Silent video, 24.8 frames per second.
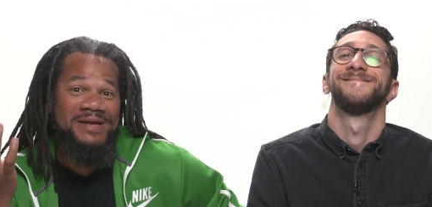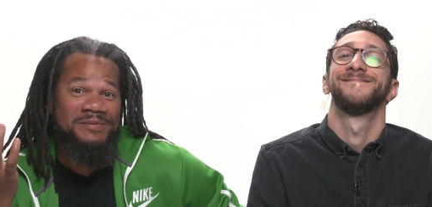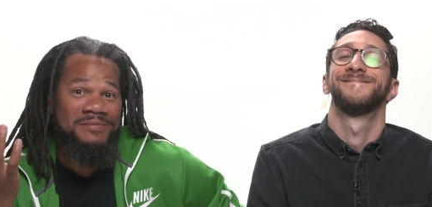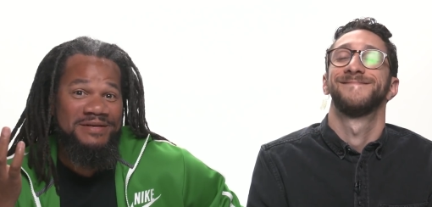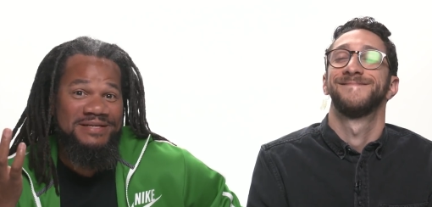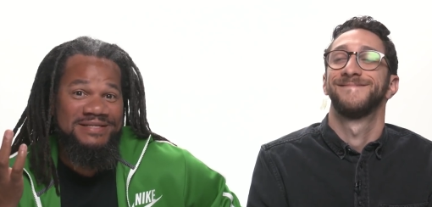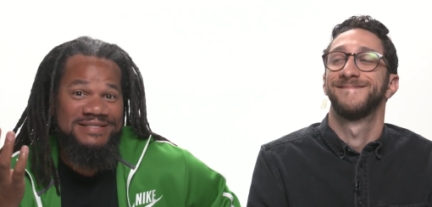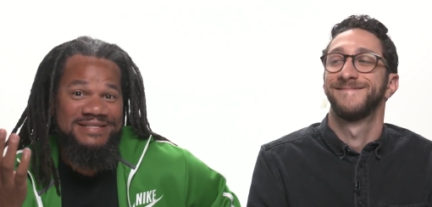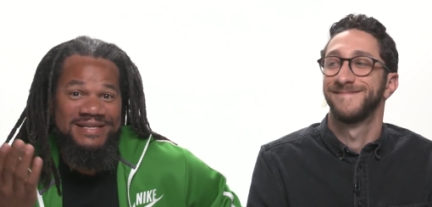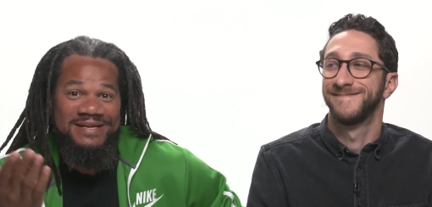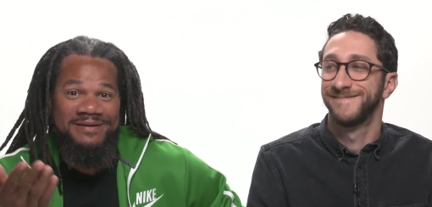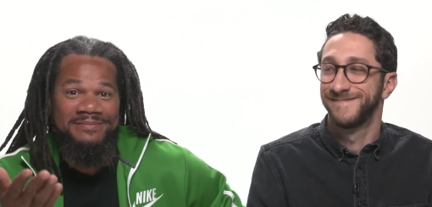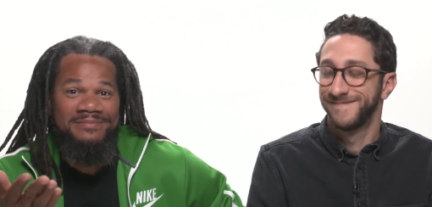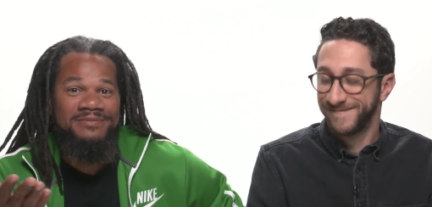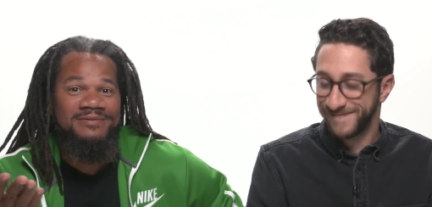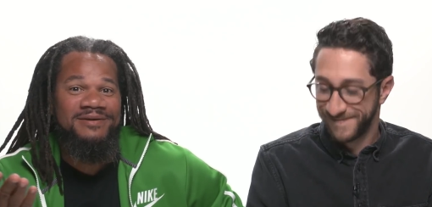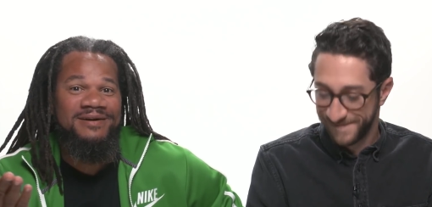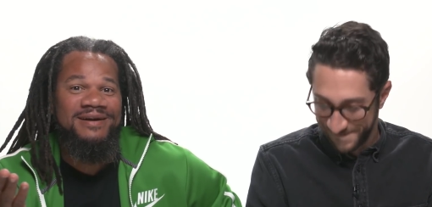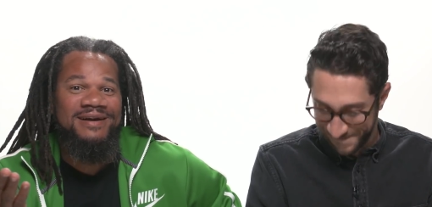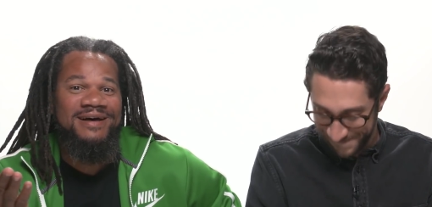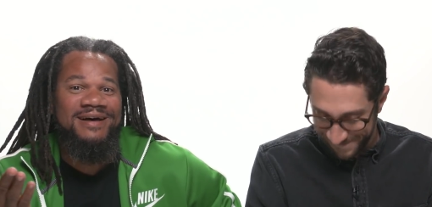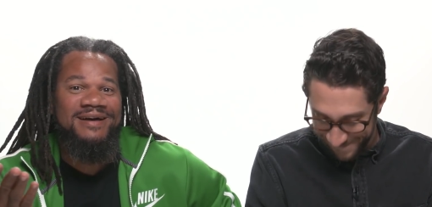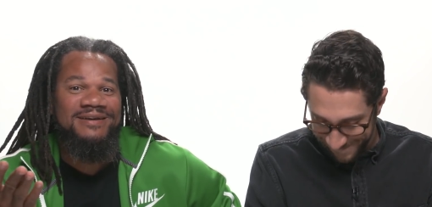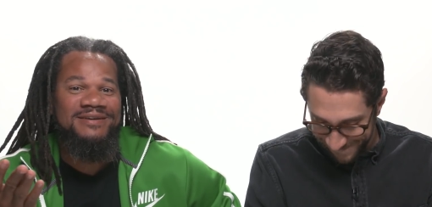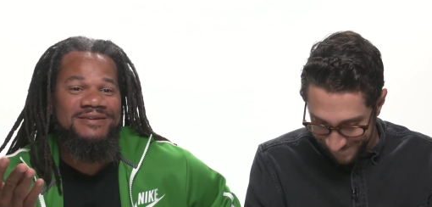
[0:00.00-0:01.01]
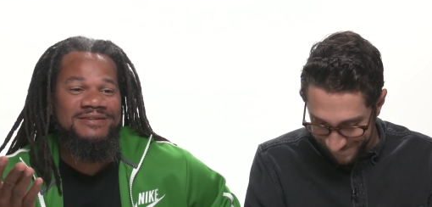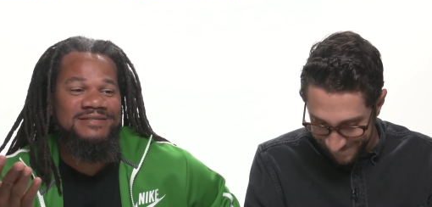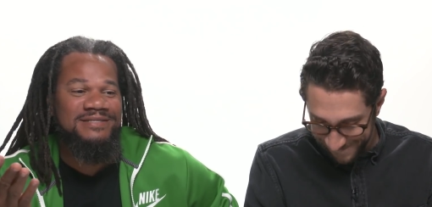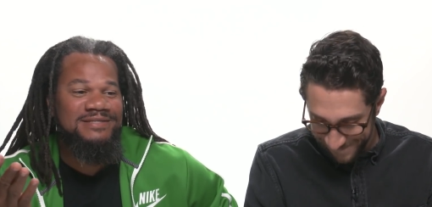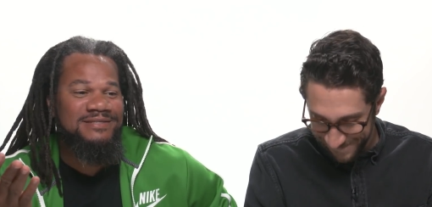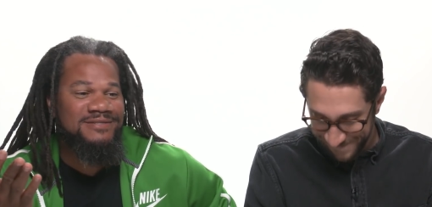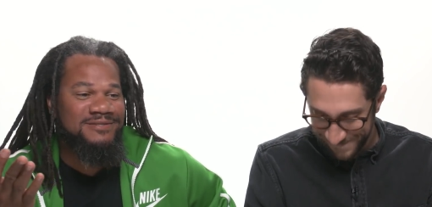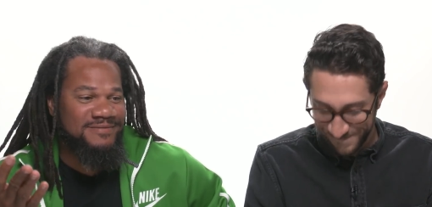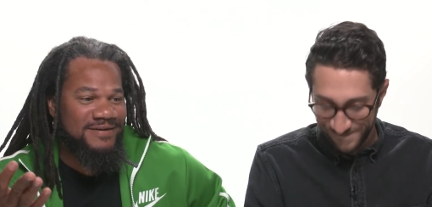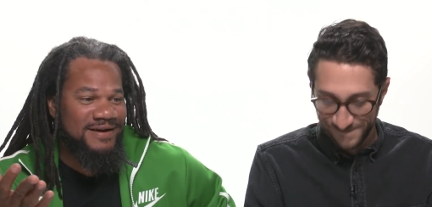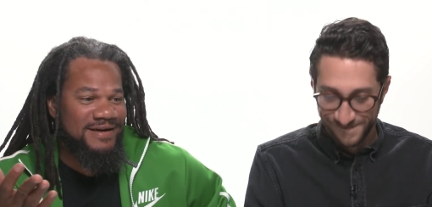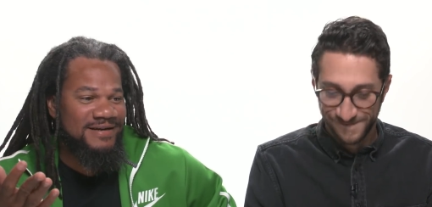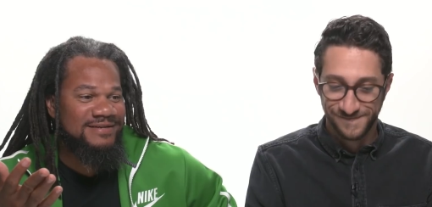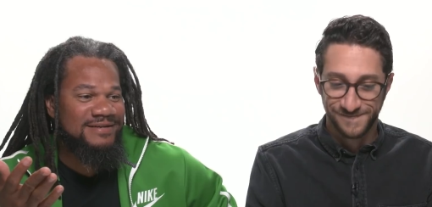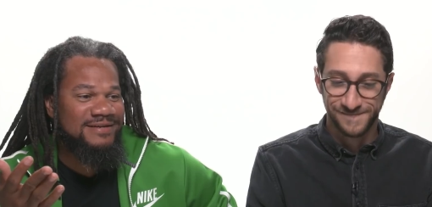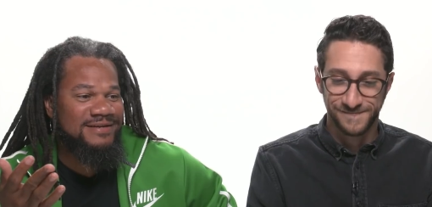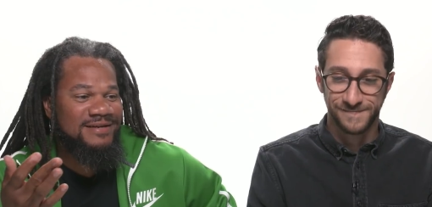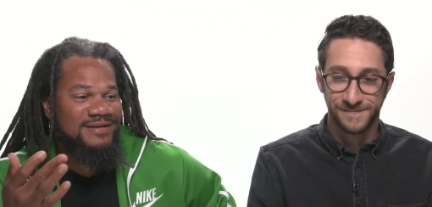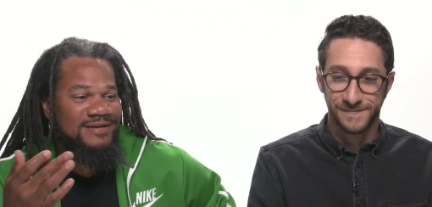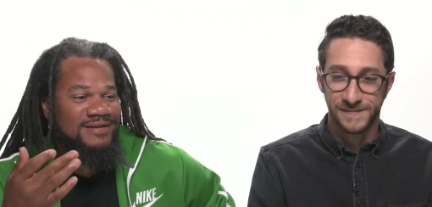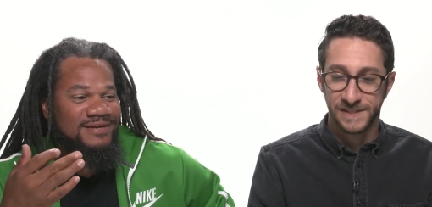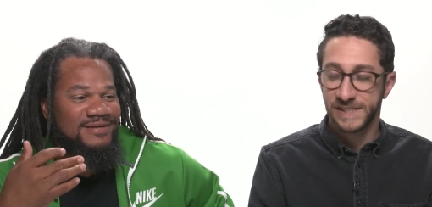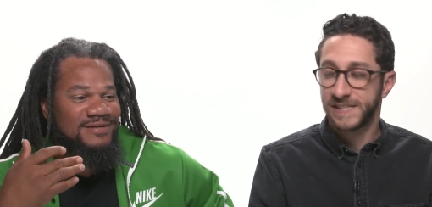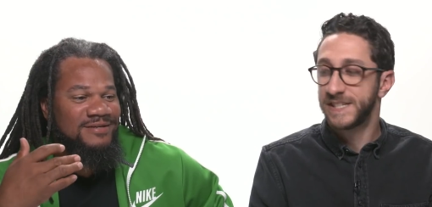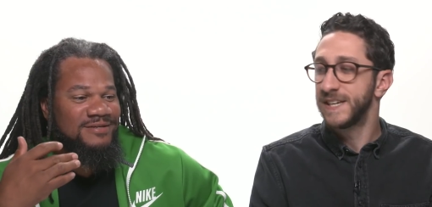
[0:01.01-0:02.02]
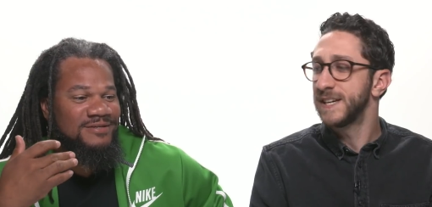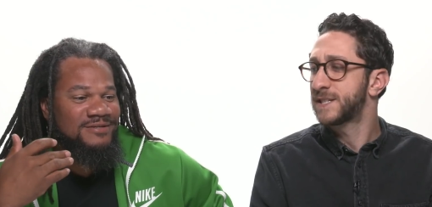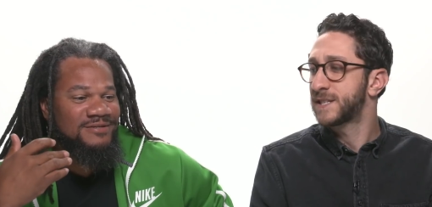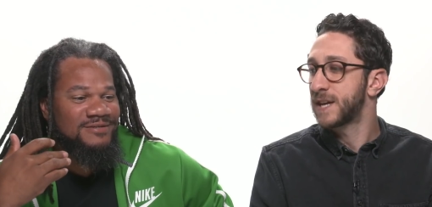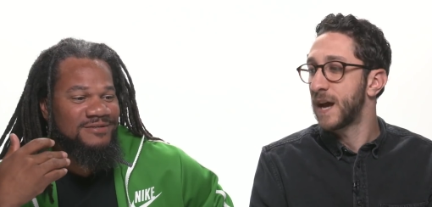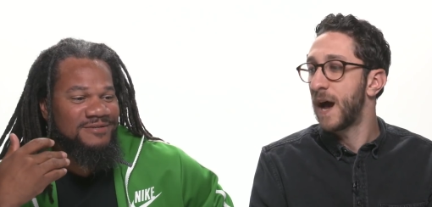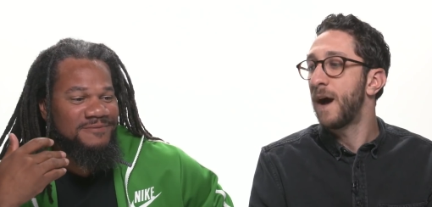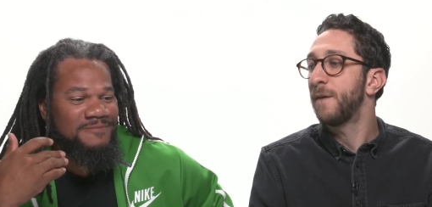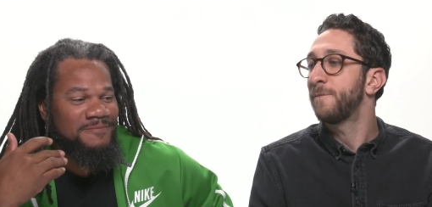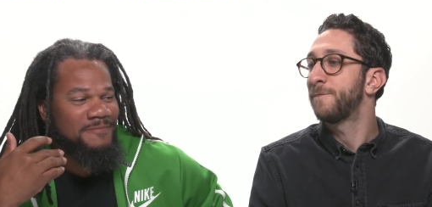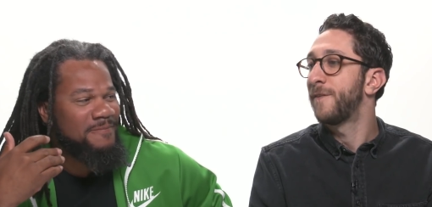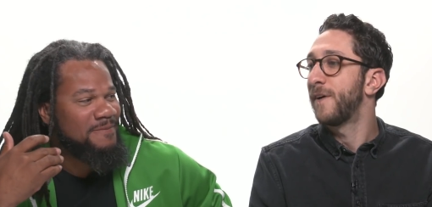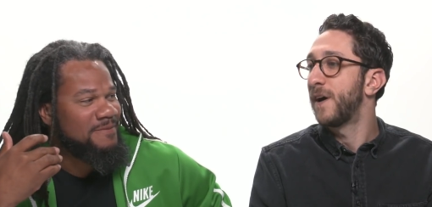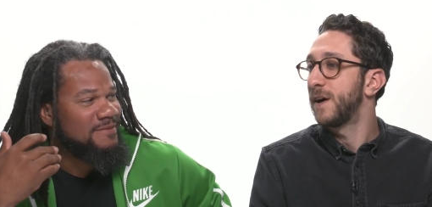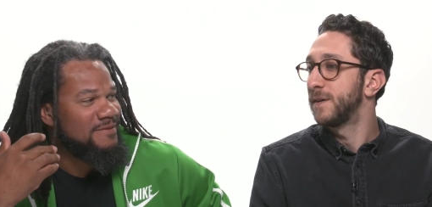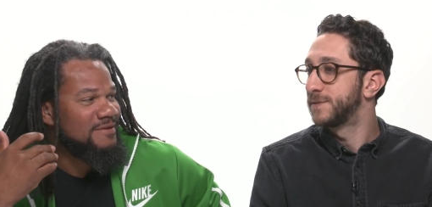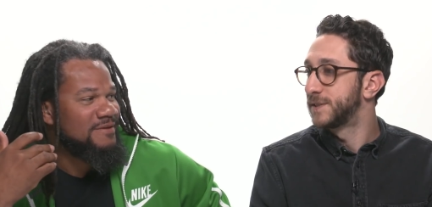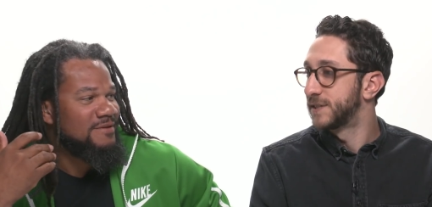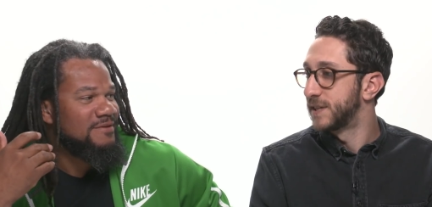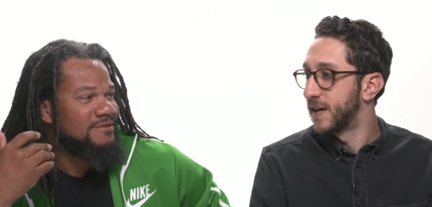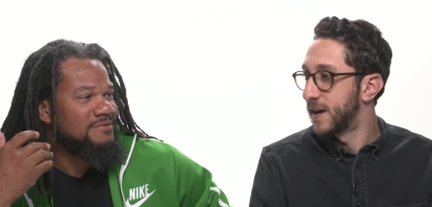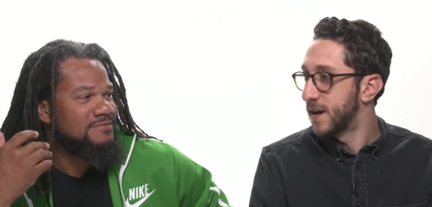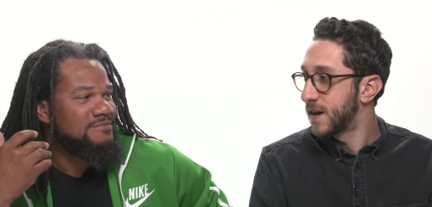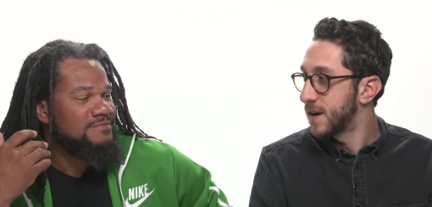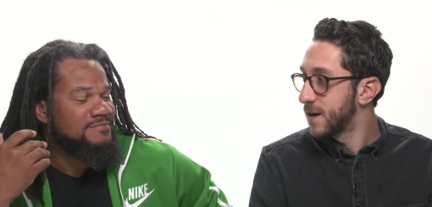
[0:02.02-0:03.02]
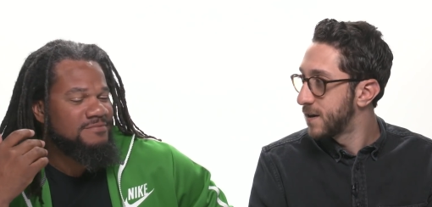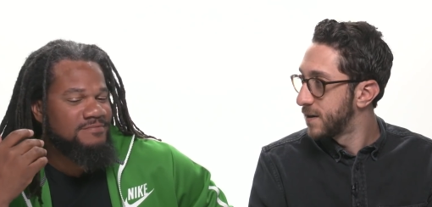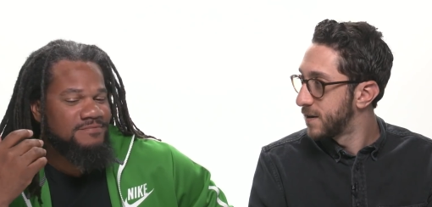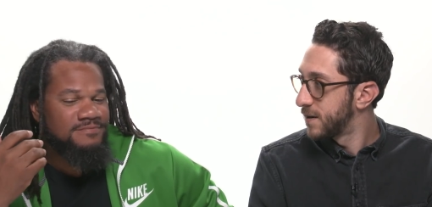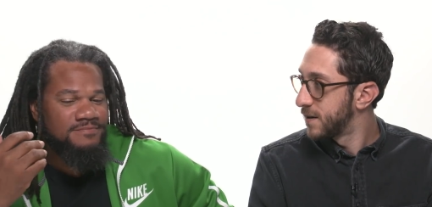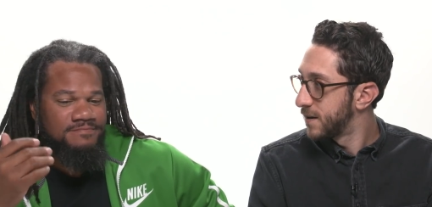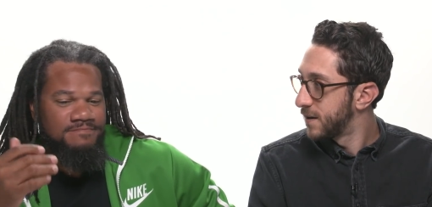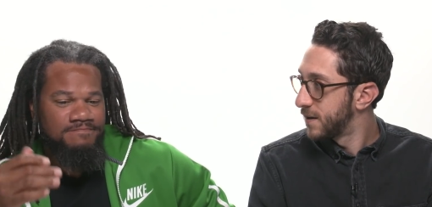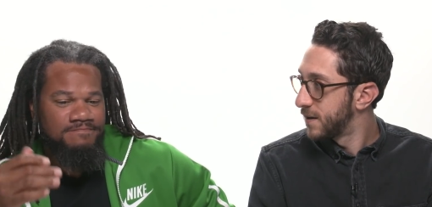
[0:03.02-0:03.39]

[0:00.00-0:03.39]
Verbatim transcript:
Speaker 1: name is. He didn't point it out directly. Is
Speaker 2: he a top five center?